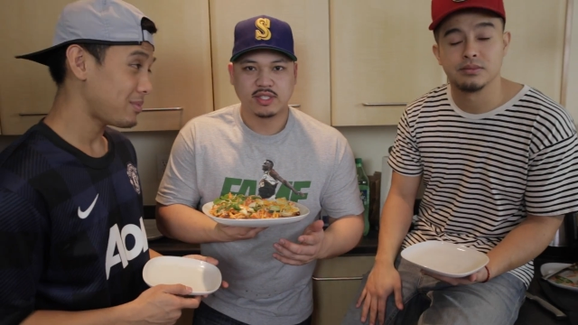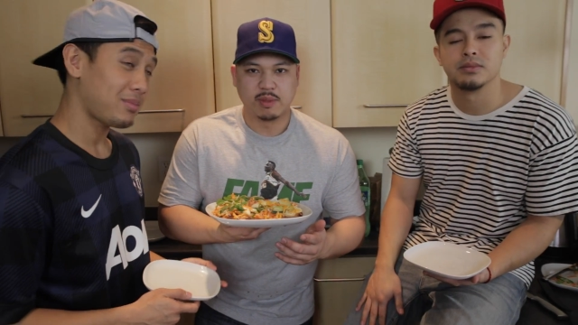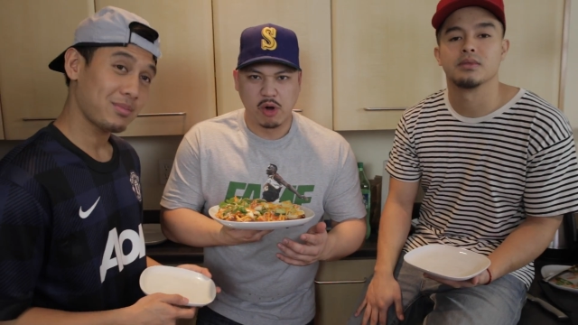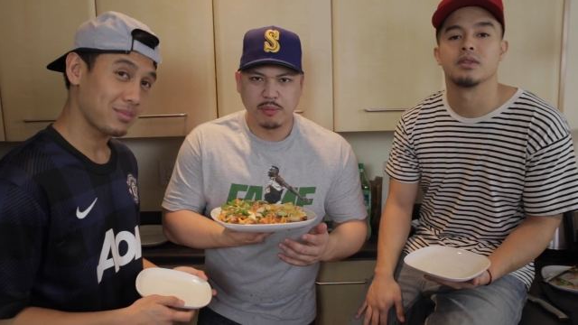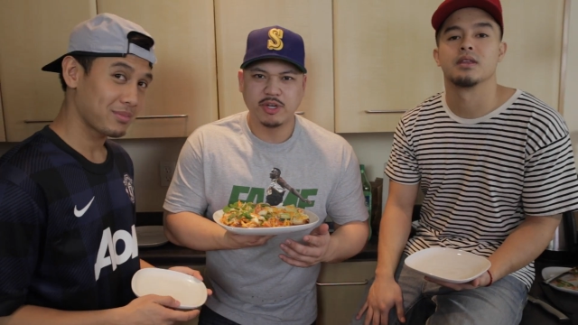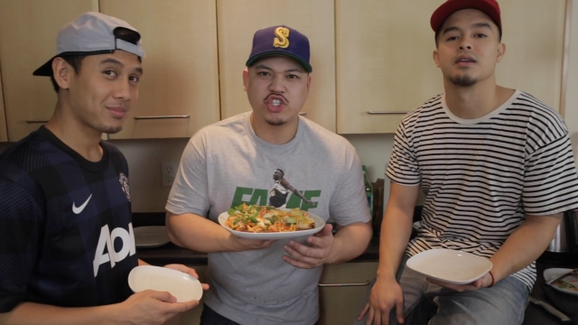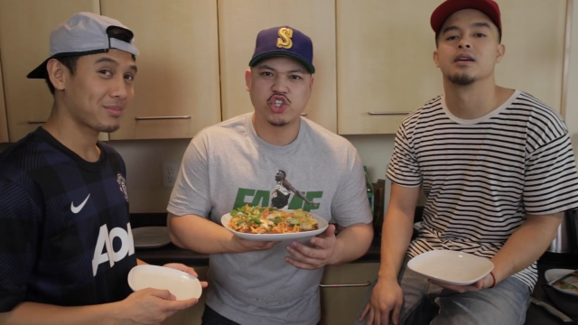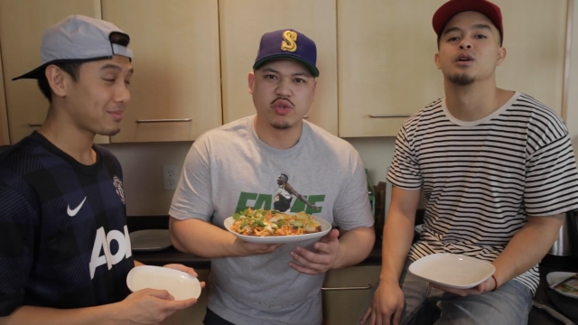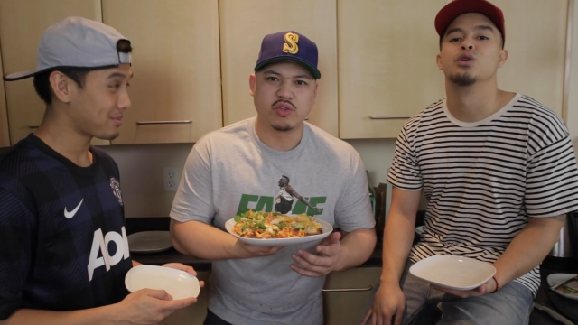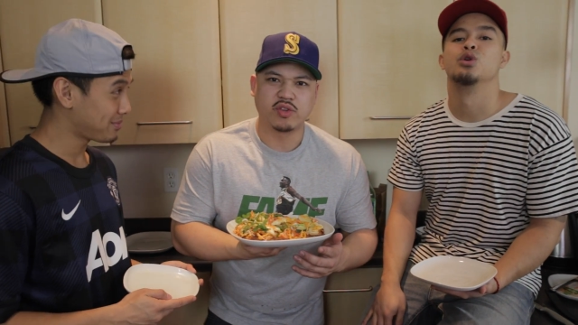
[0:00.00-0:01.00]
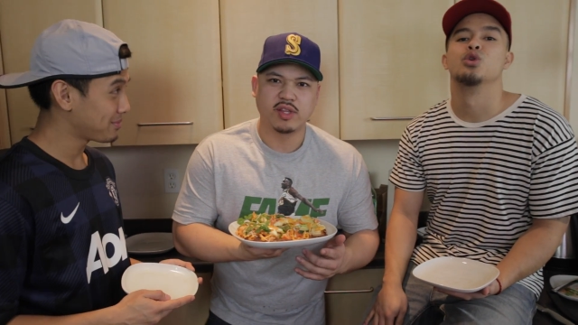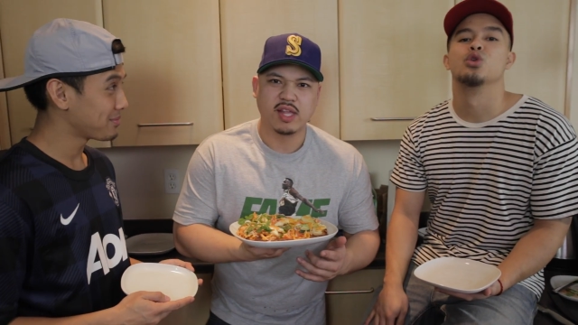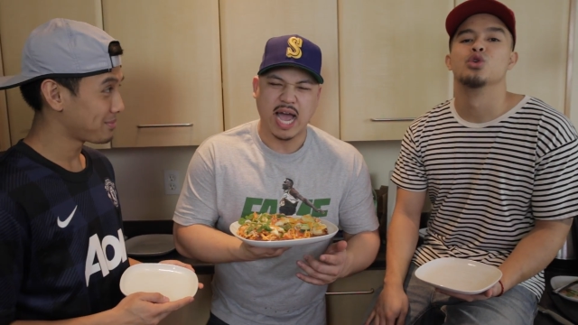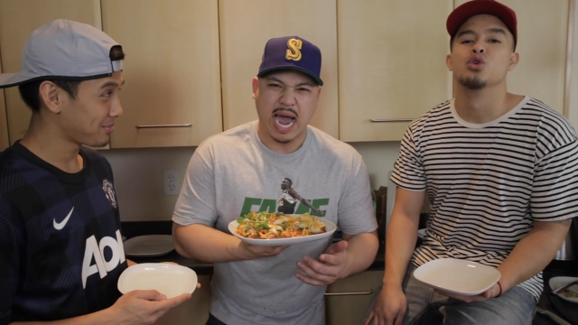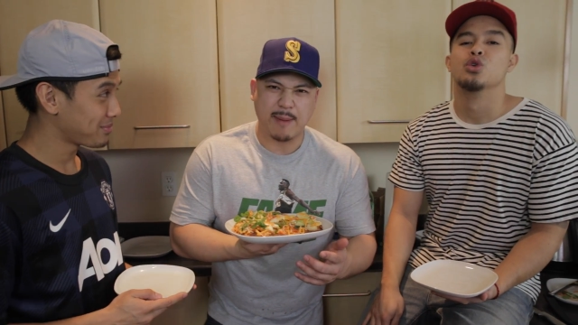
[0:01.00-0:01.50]
Speaker 1: the moment of
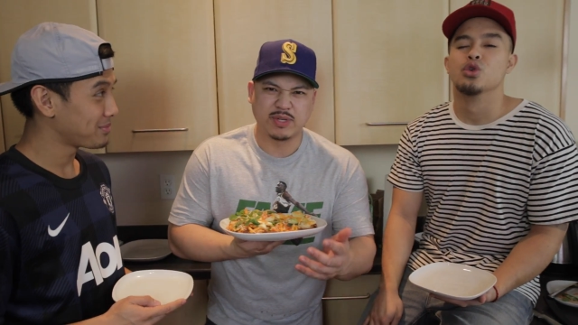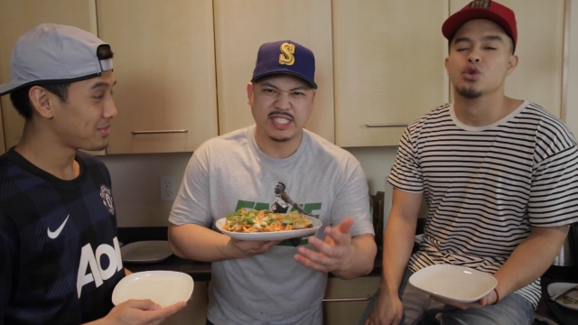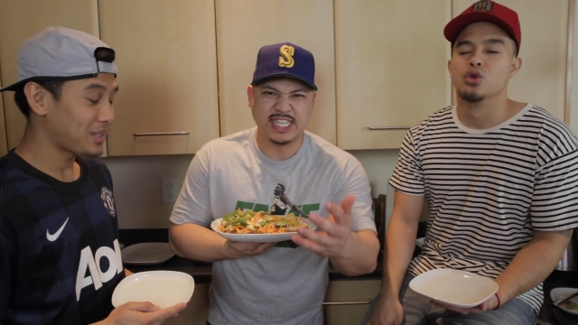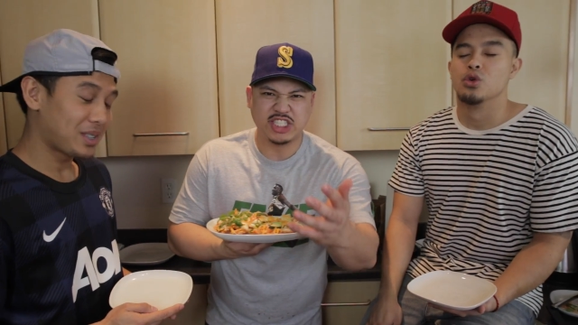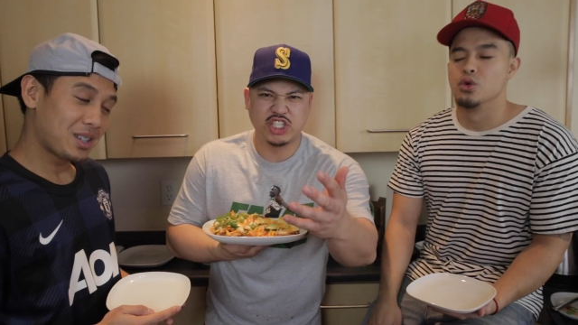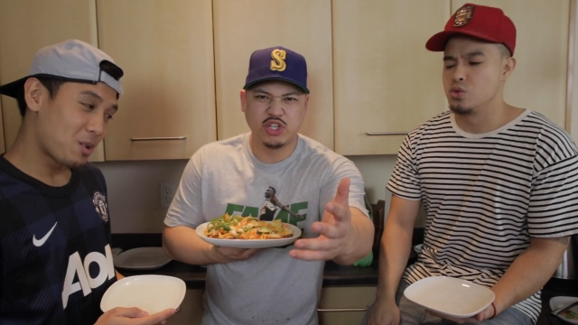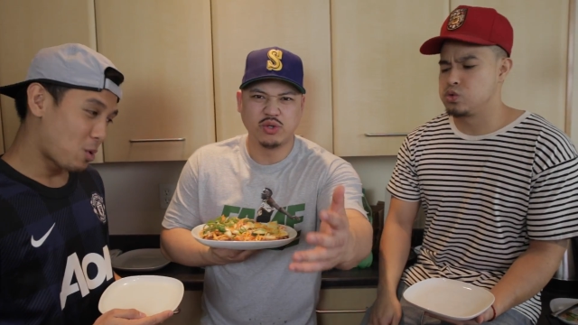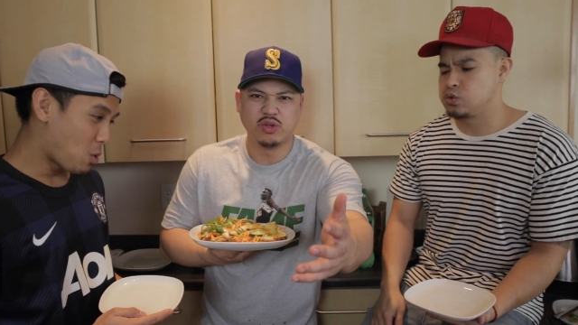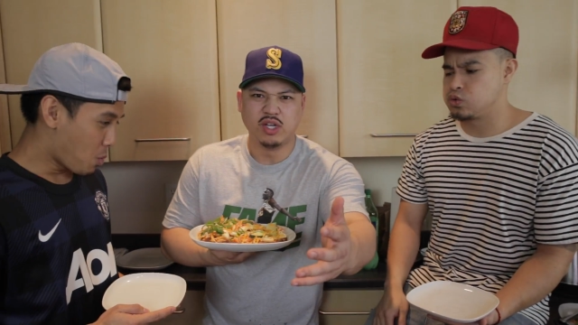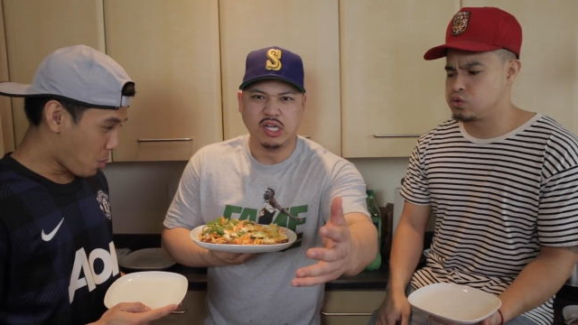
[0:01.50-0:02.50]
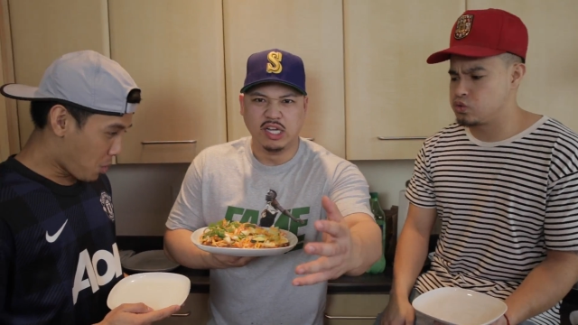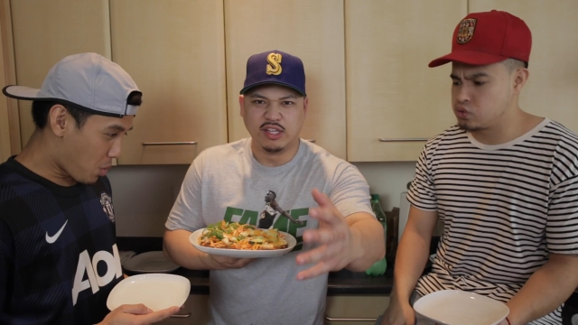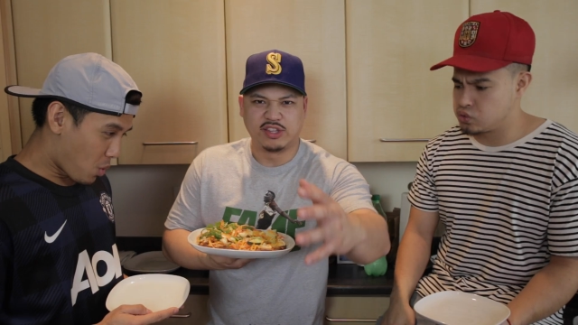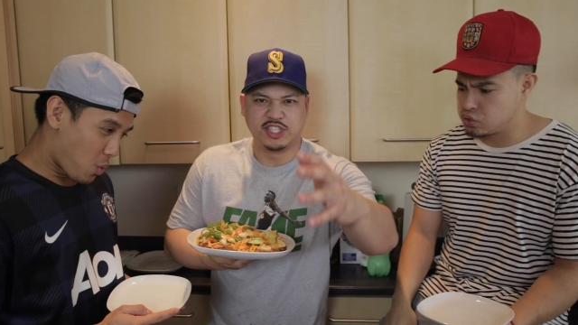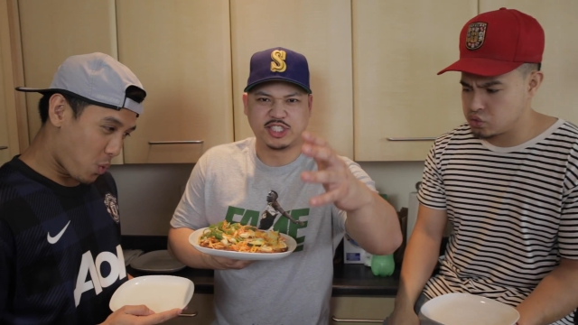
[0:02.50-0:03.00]
truth. I present to you the